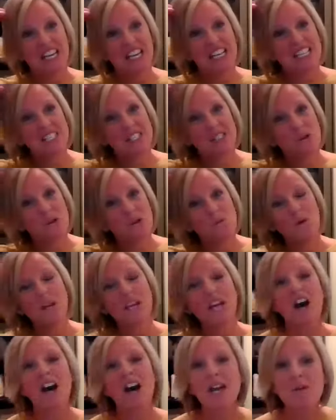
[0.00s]
So when
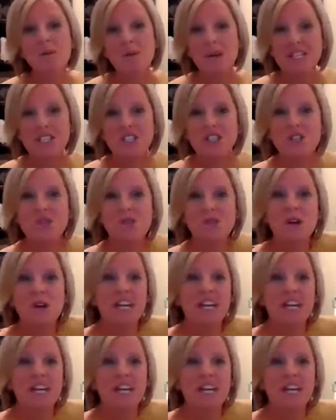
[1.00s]
I went to